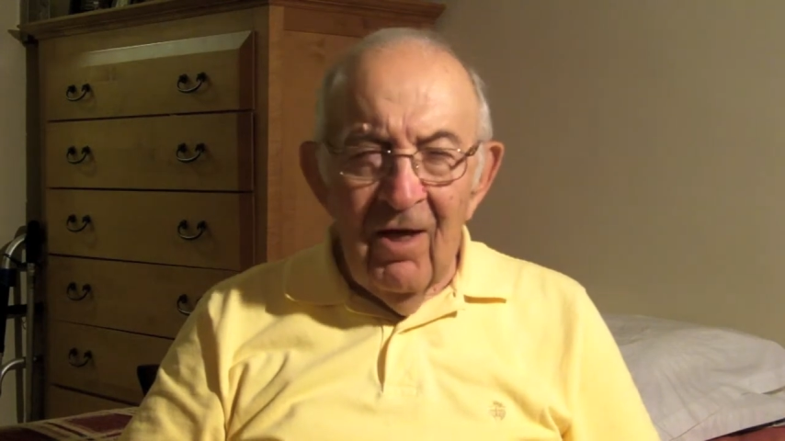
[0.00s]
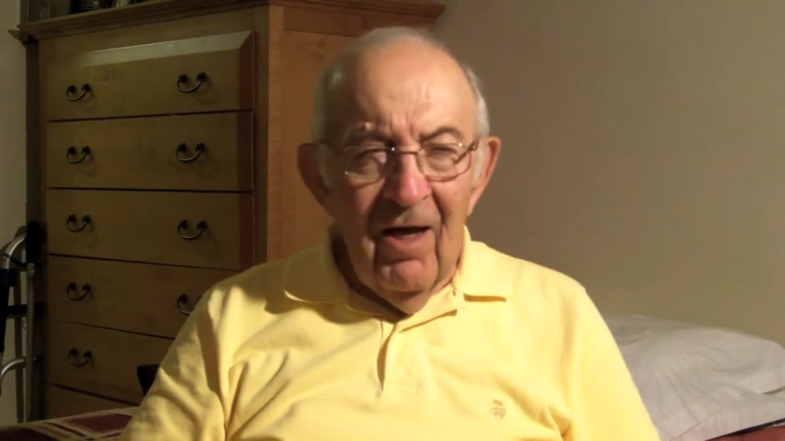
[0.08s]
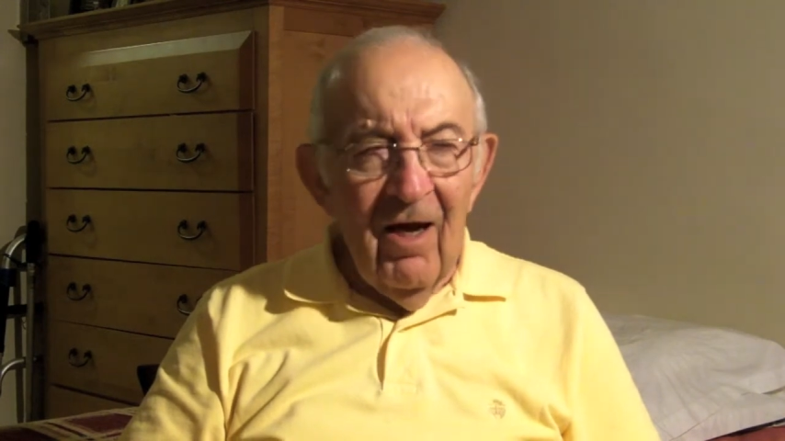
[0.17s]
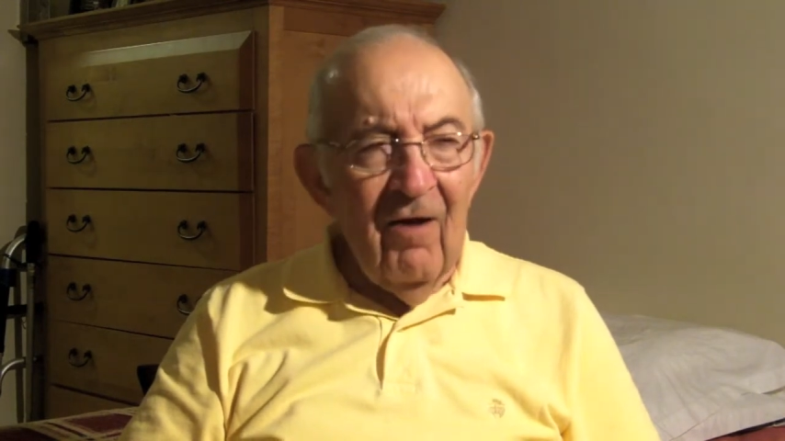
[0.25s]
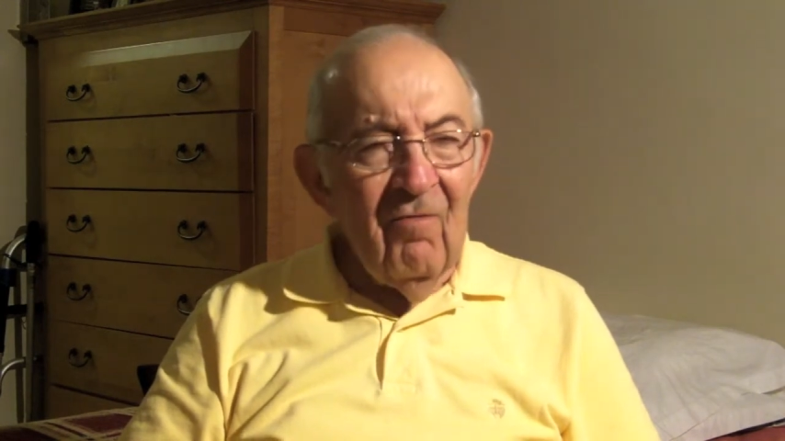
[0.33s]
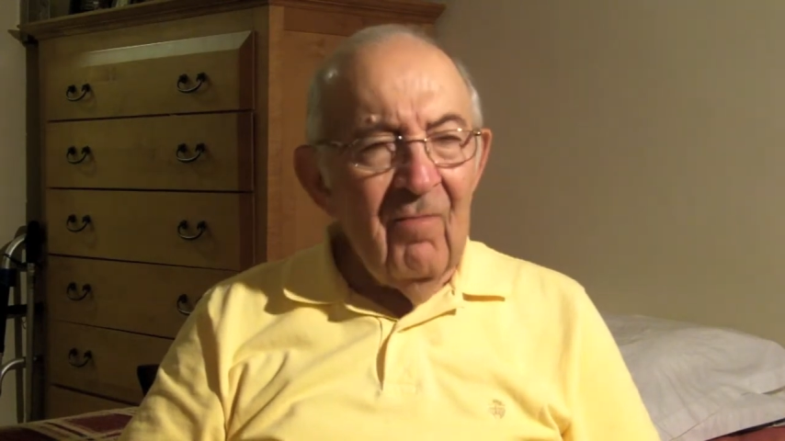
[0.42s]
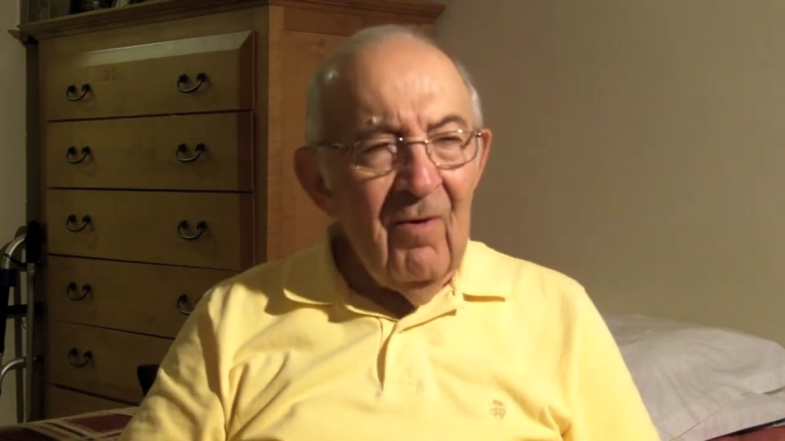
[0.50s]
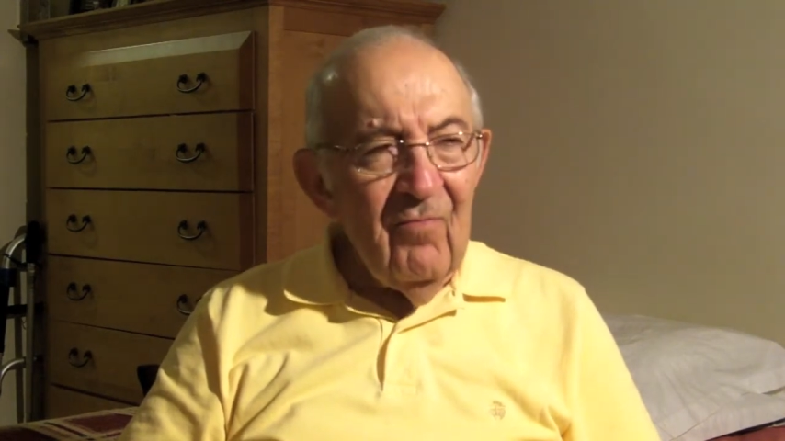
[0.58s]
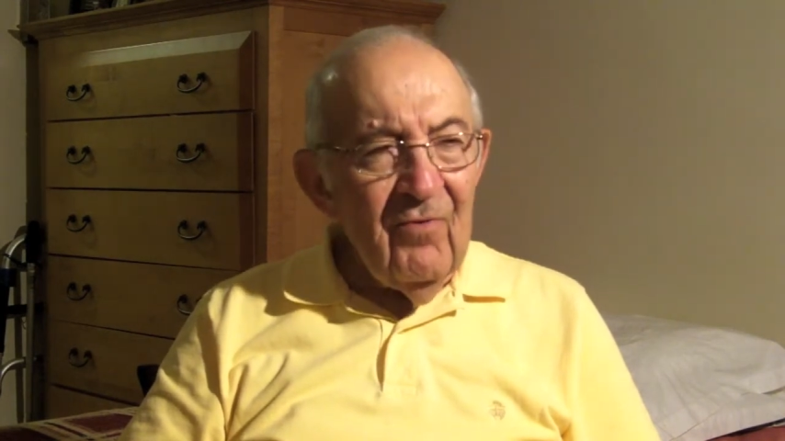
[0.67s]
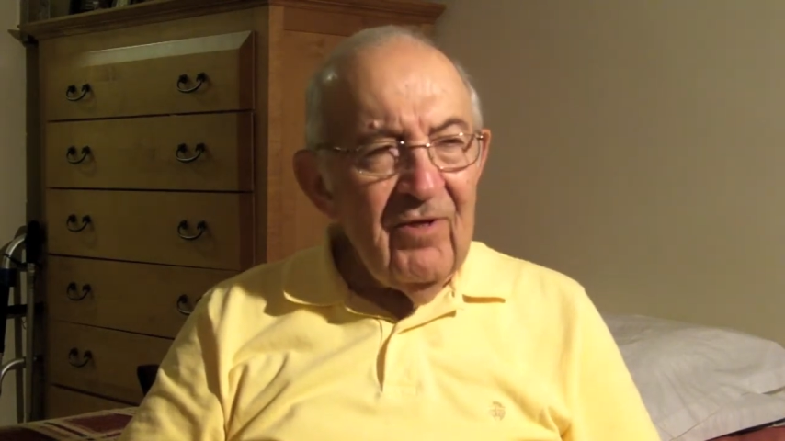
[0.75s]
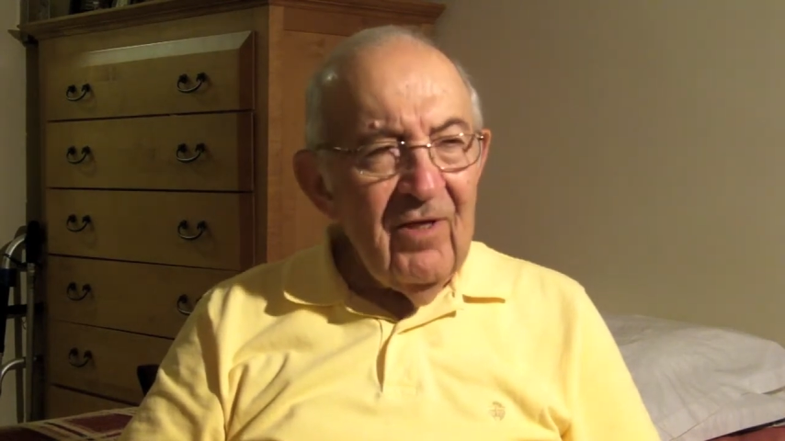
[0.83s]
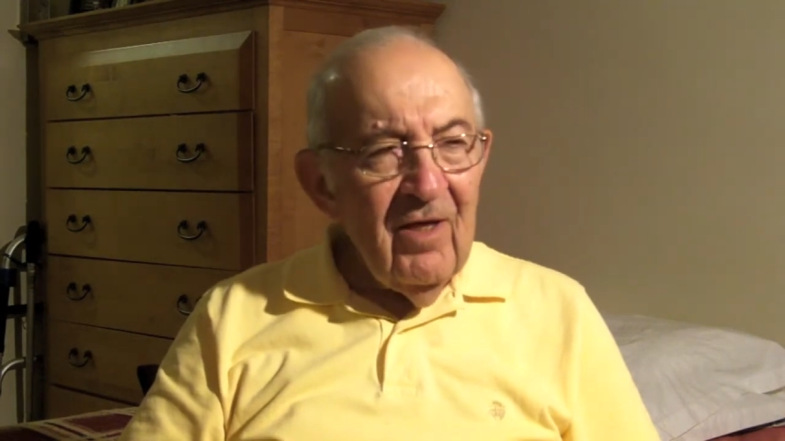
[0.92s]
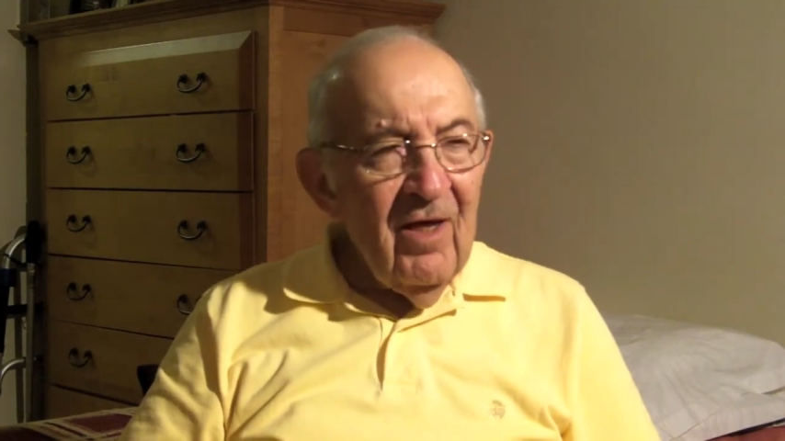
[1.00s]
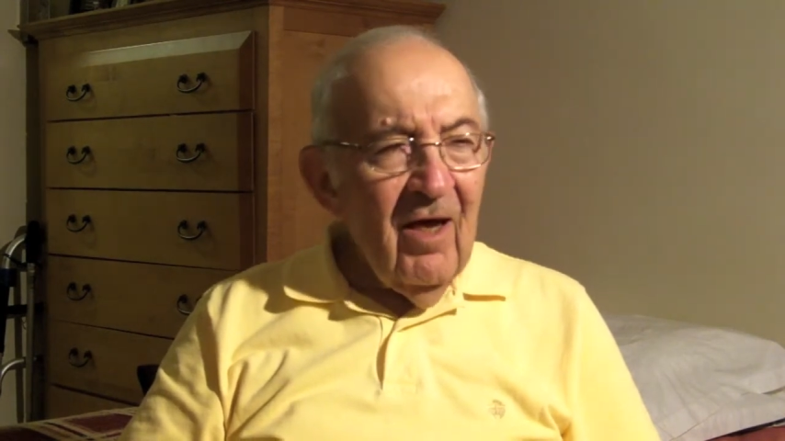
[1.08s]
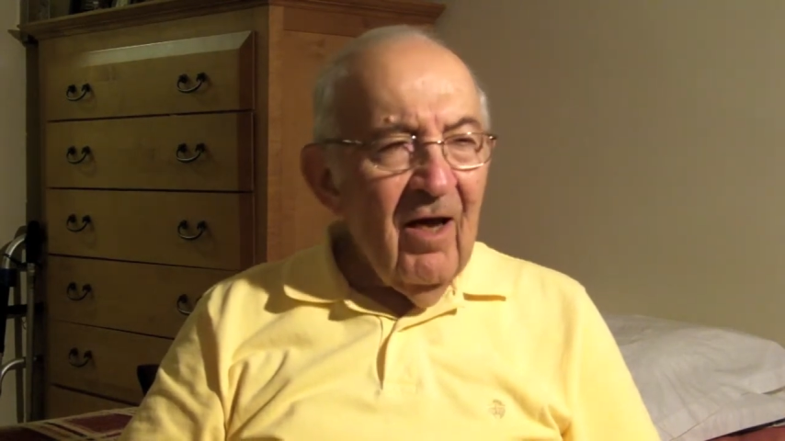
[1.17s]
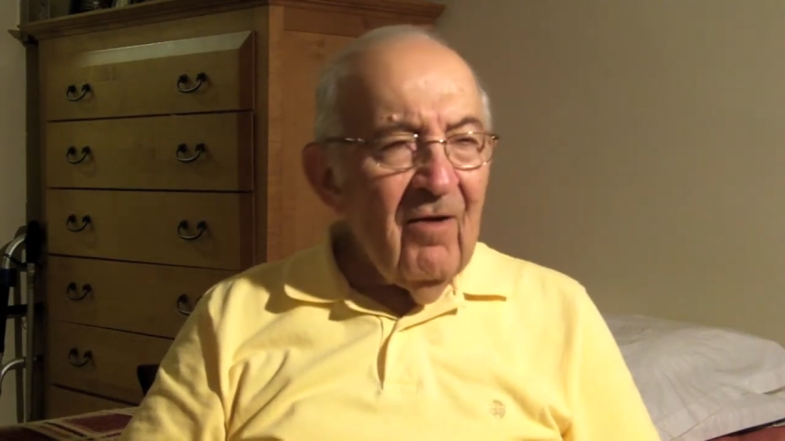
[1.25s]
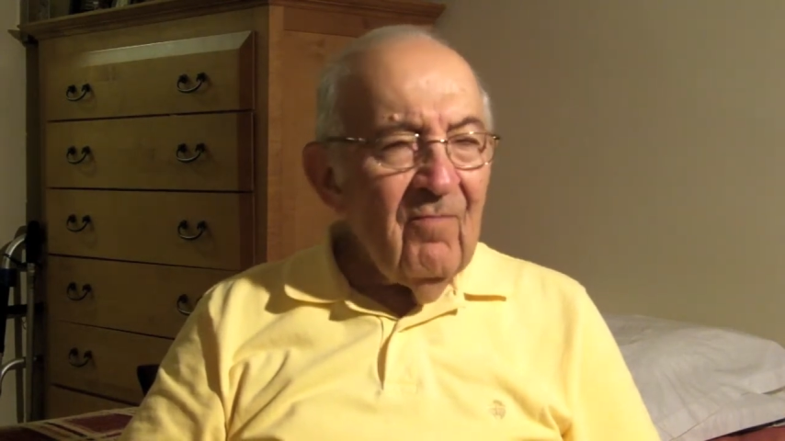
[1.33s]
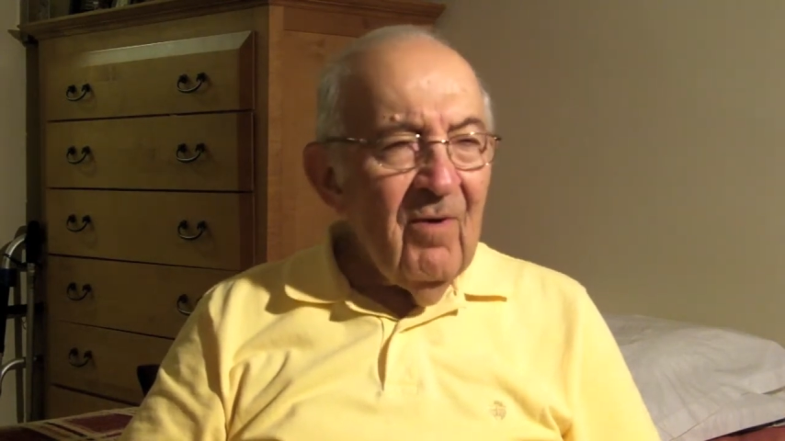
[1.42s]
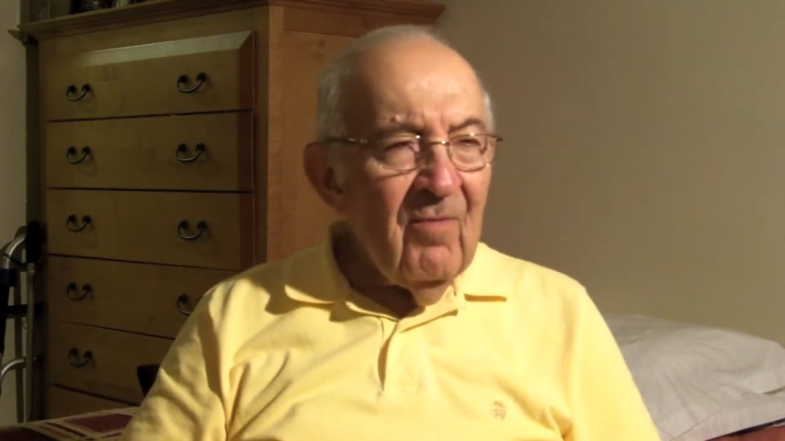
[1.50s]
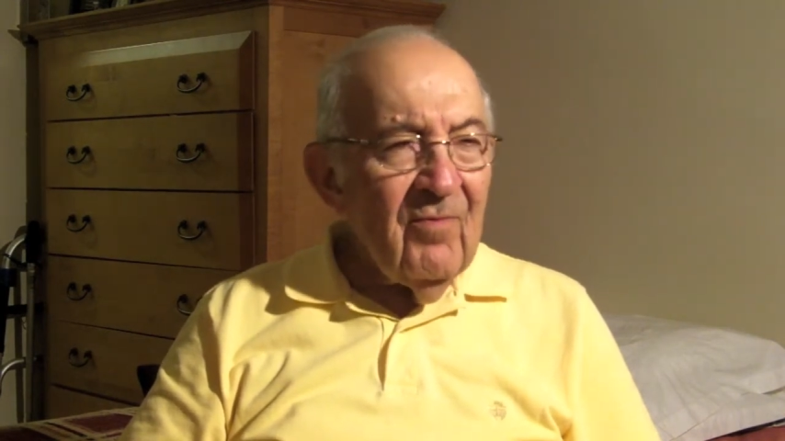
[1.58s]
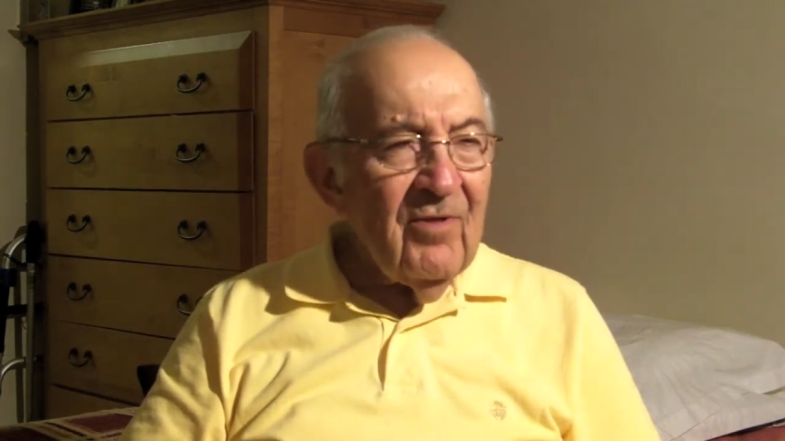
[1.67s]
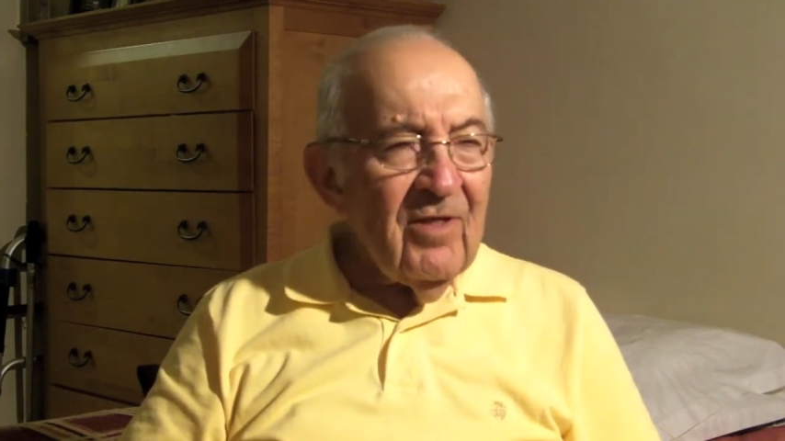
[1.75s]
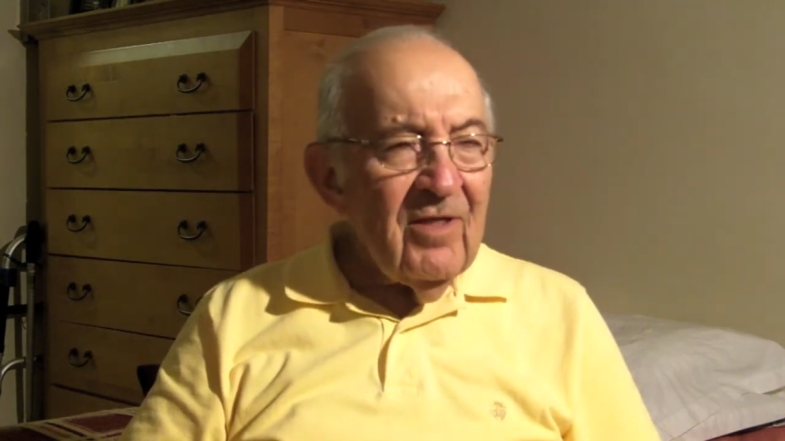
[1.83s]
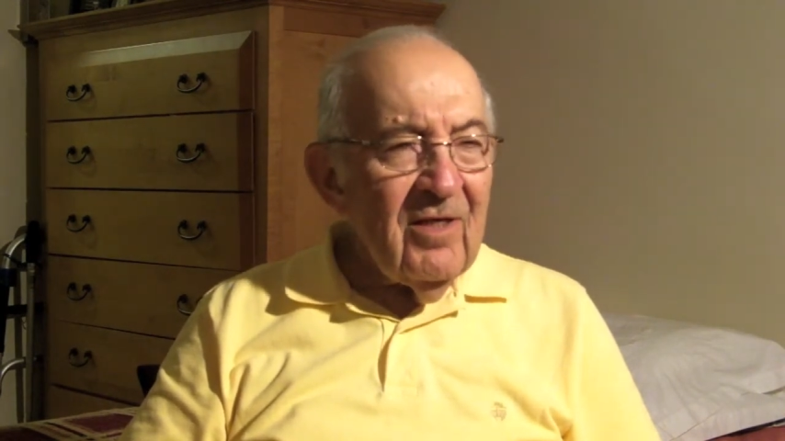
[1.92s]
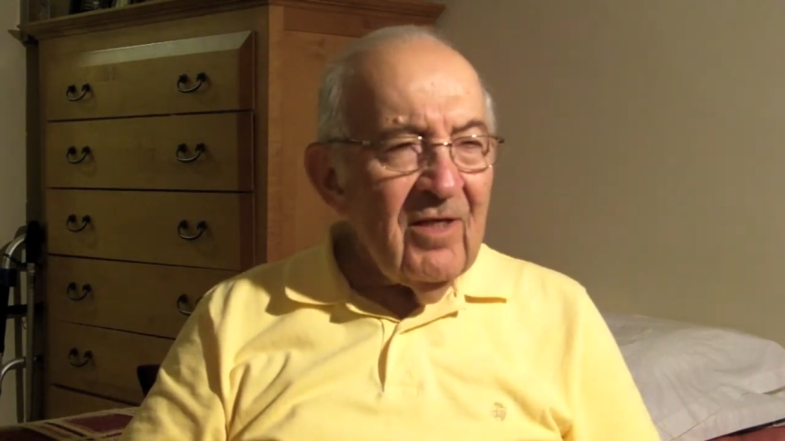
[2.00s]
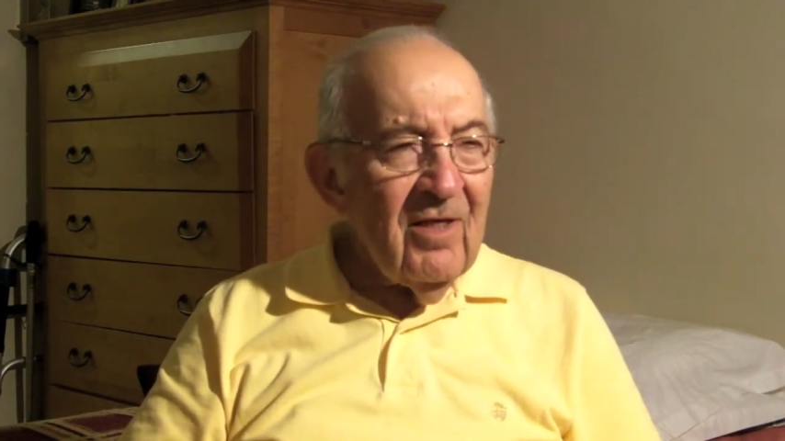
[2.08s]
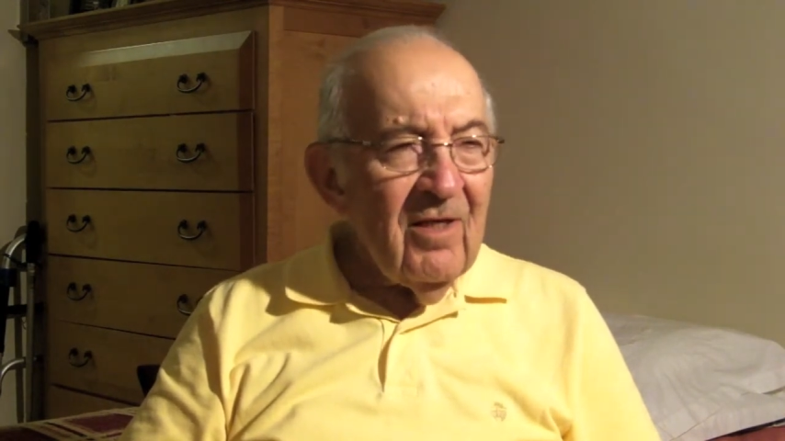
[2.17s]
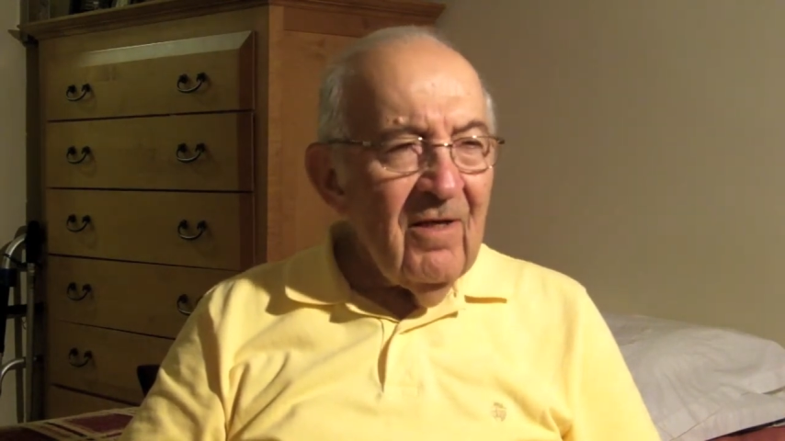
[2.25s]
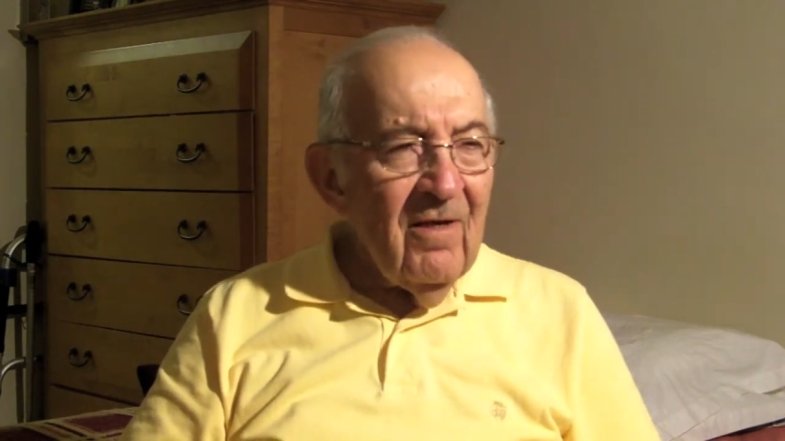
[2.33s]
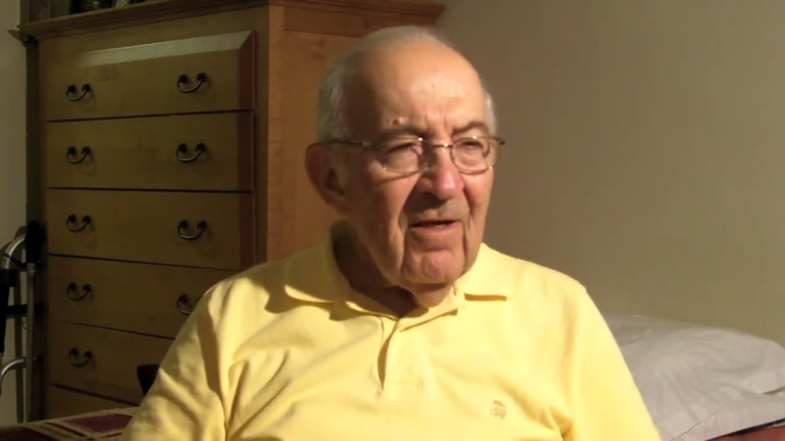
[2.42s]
I remember they